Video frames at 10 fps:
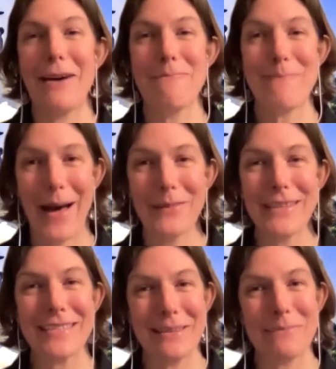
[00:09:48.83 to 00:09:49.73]
about
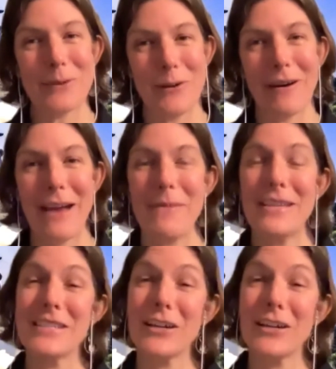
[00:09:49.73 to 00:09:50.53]
the SLIM program is the